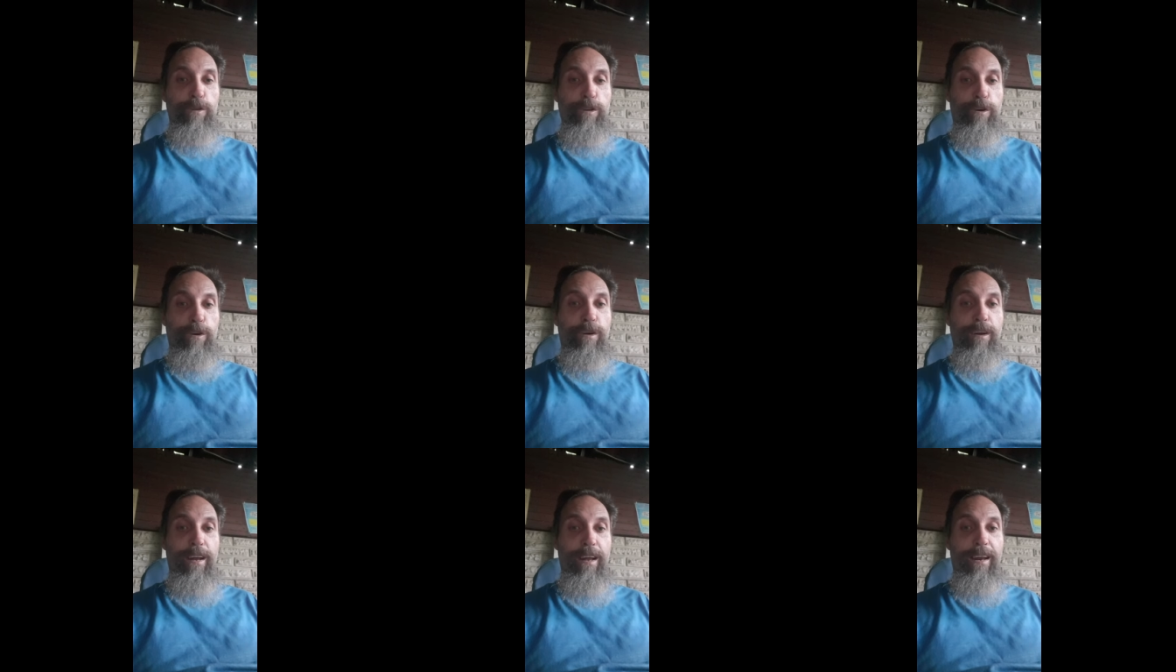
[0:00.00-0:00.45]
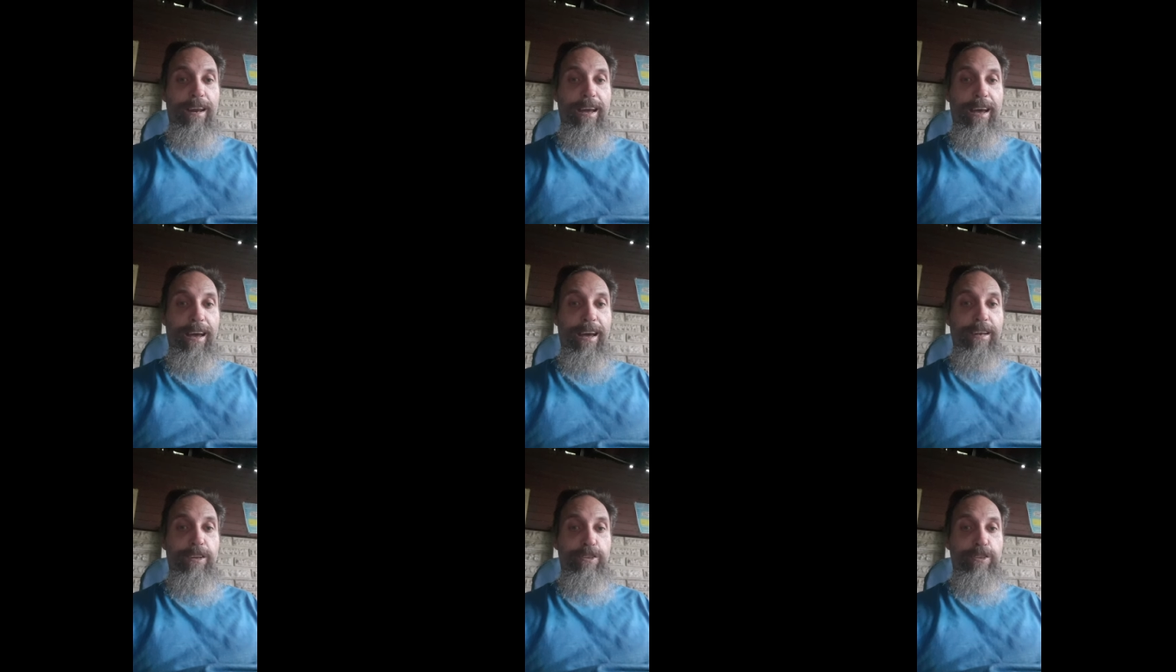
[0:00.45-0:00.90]
it got out of
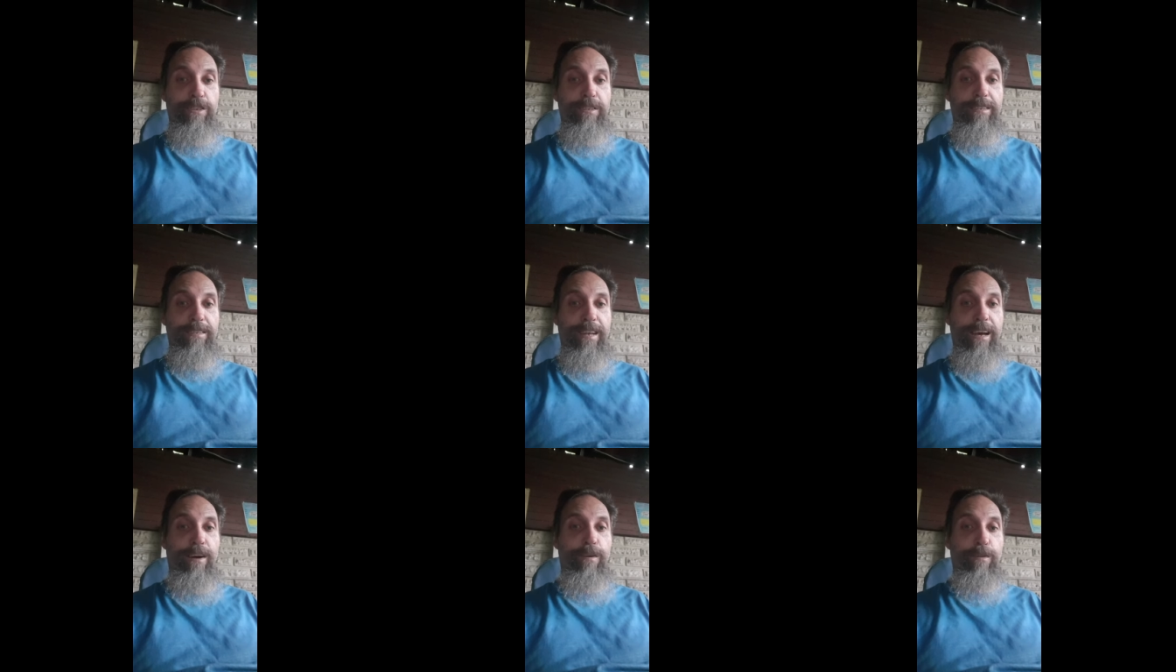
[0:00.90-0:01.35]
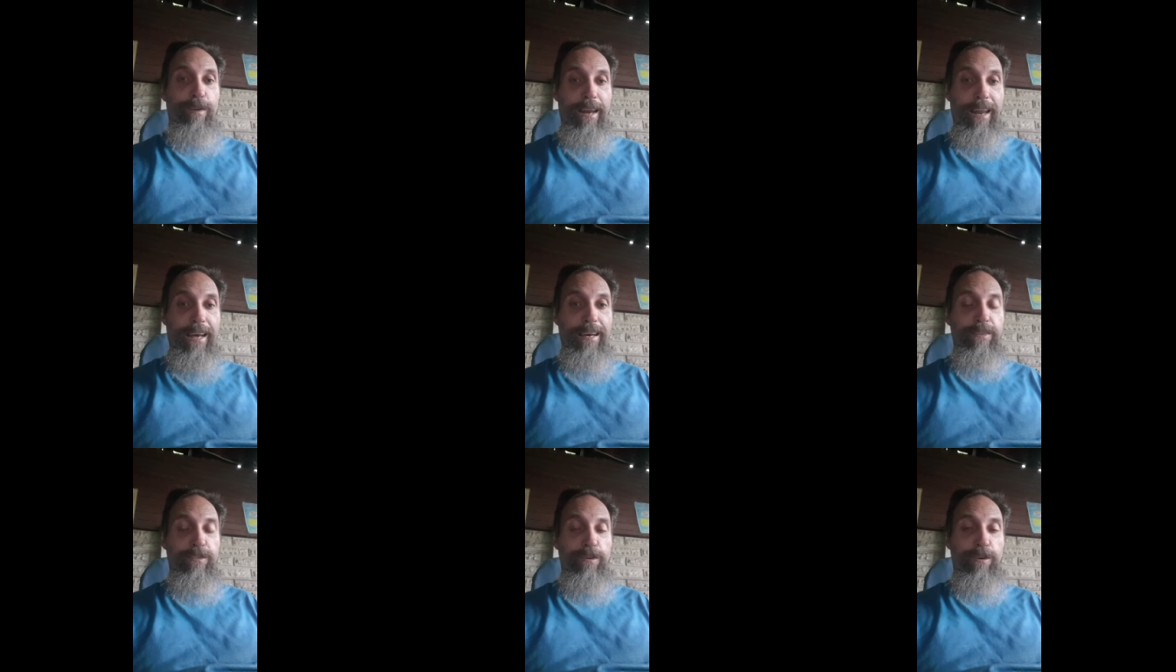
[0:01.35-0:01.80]
hand just now and
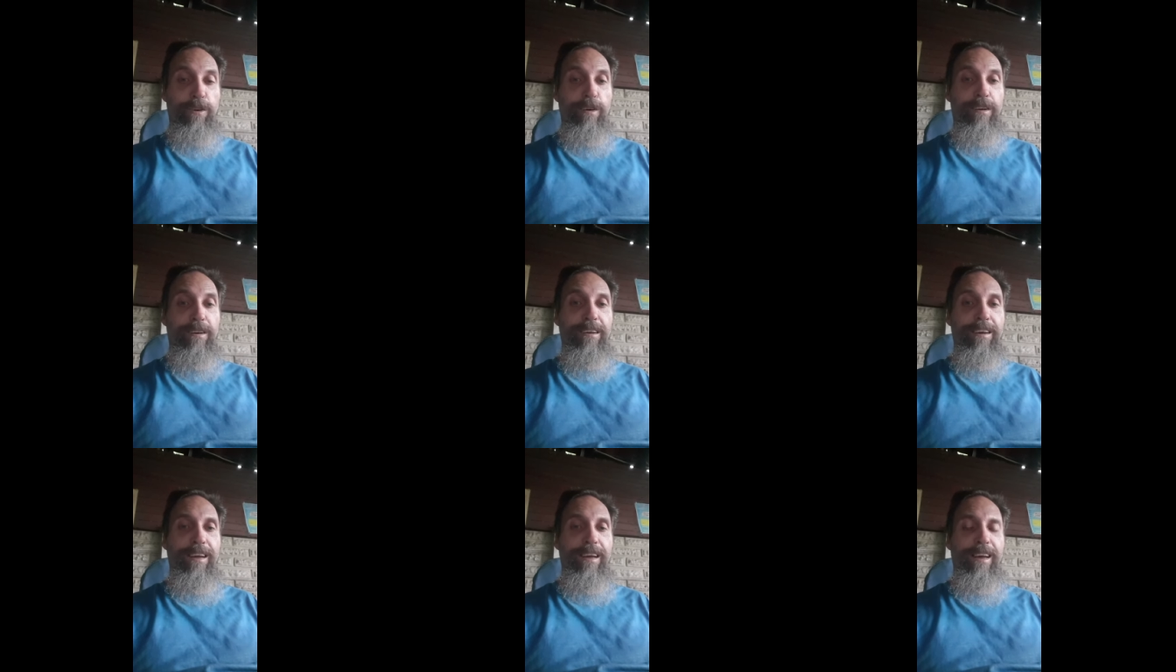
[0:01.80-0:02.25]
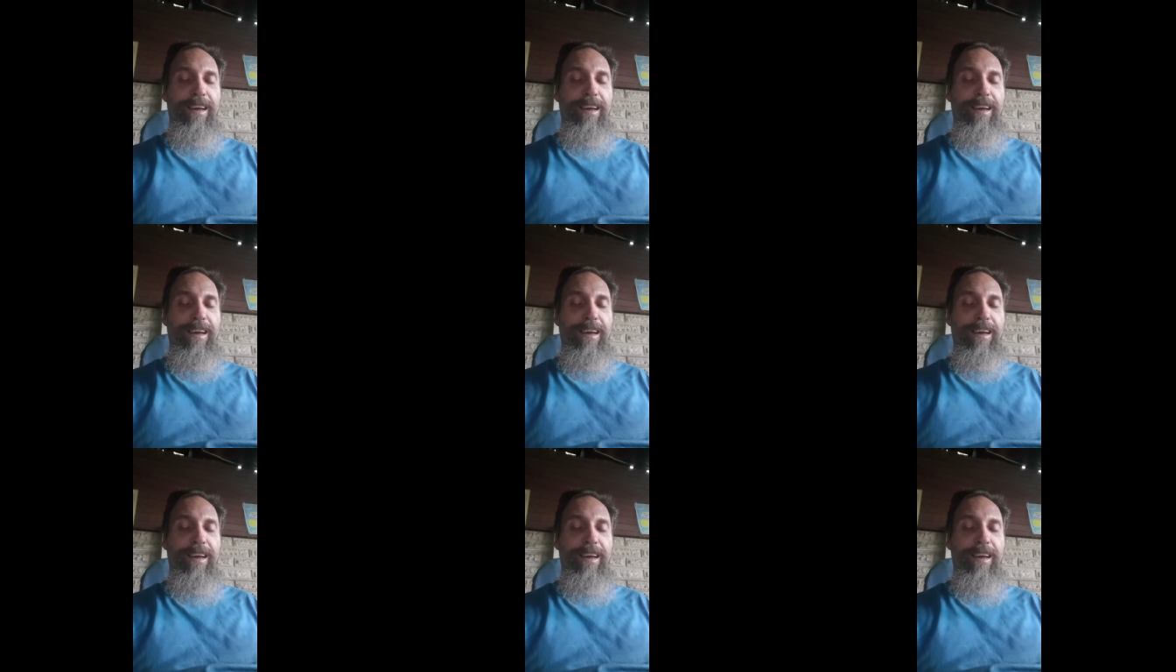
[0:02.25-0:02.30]
later on.